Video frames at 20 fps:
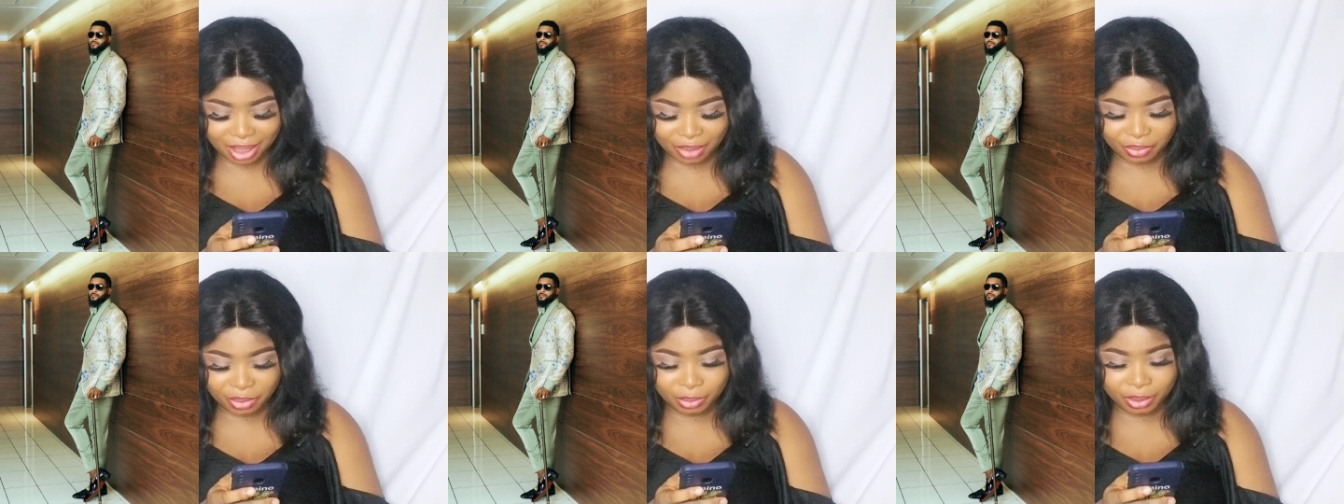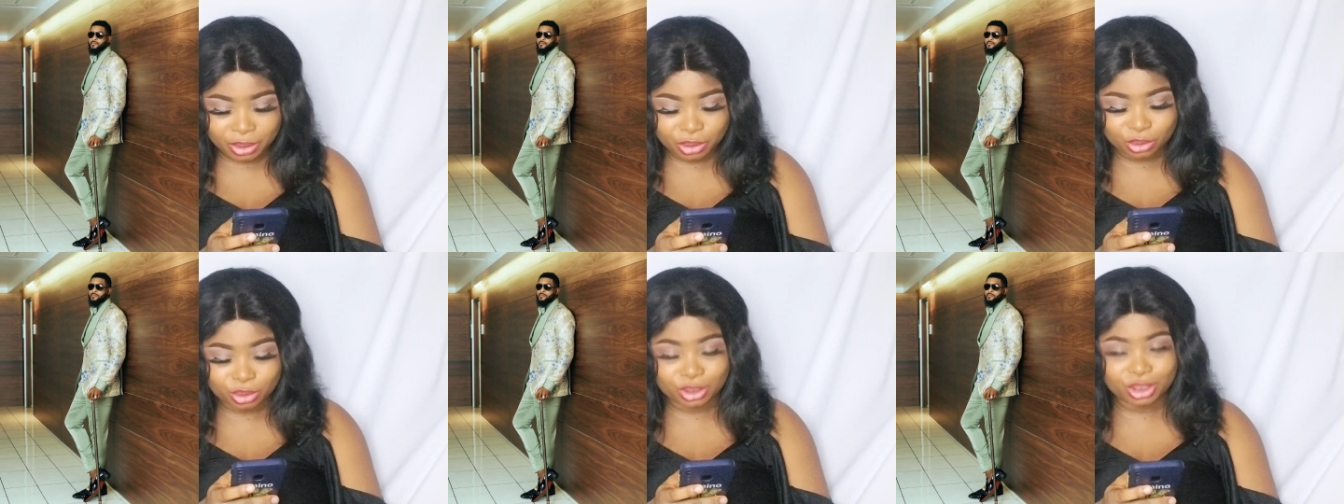I've
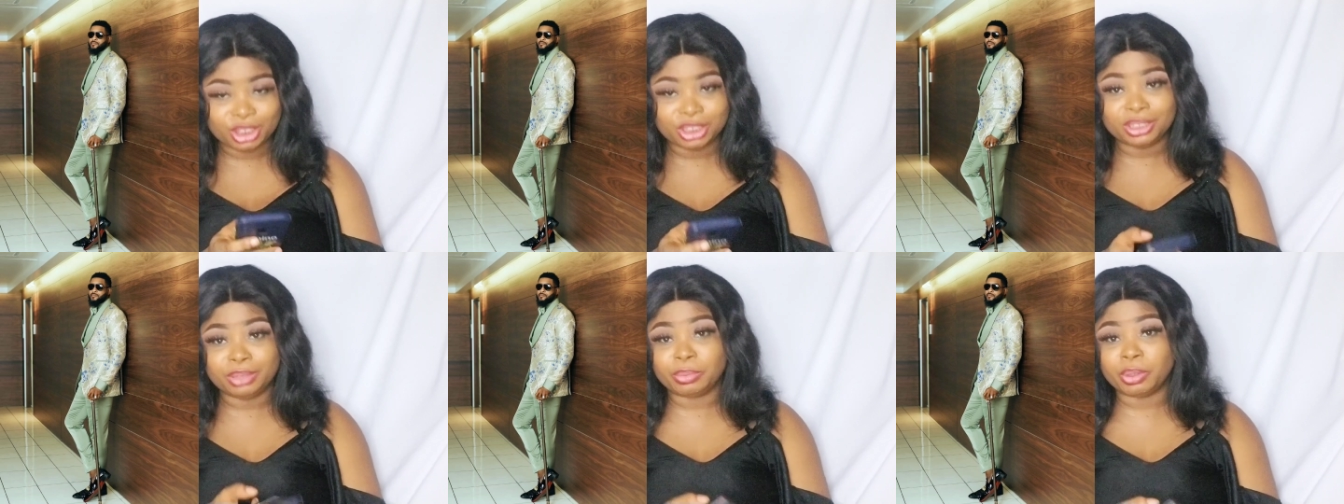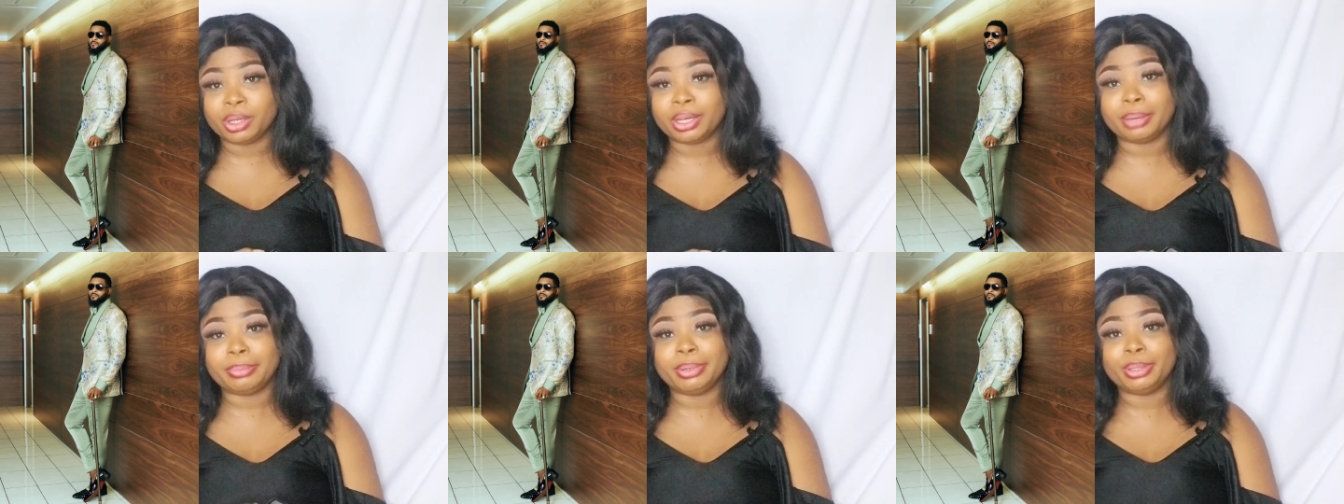always known Chidi
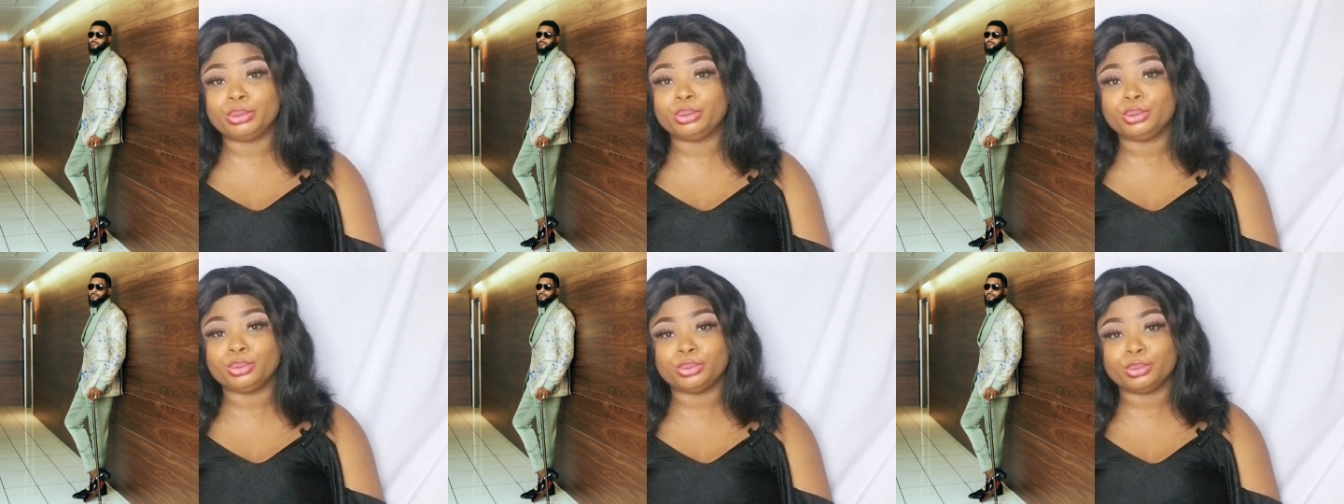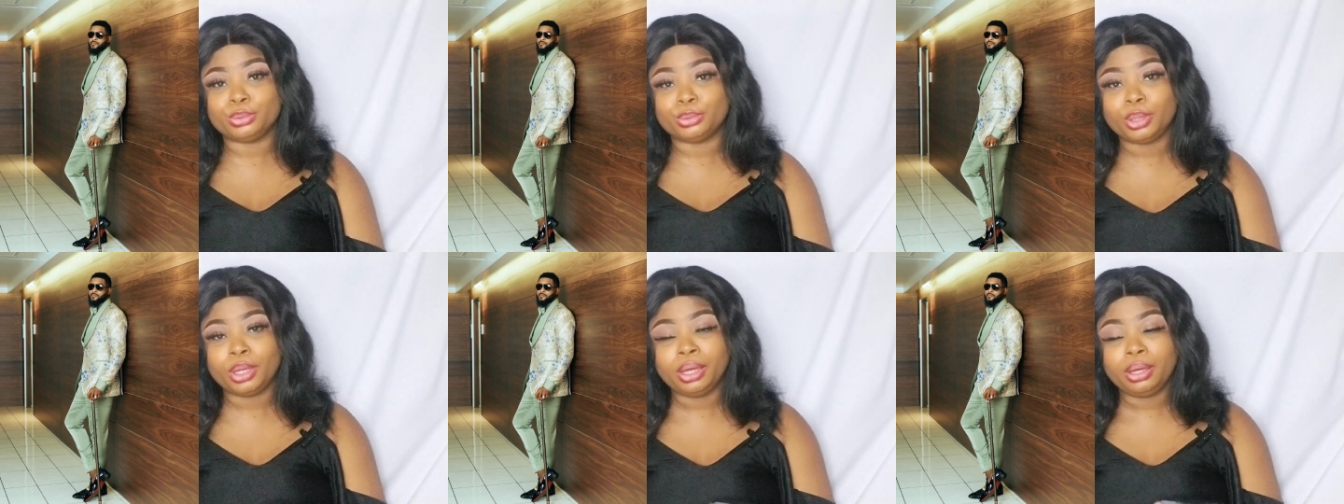Mokeme
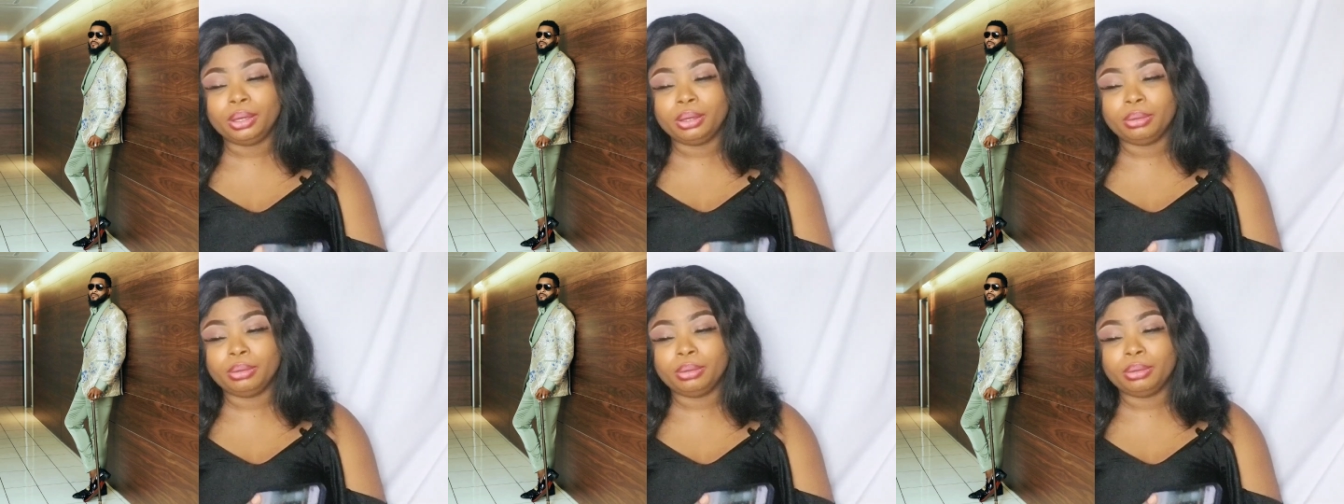to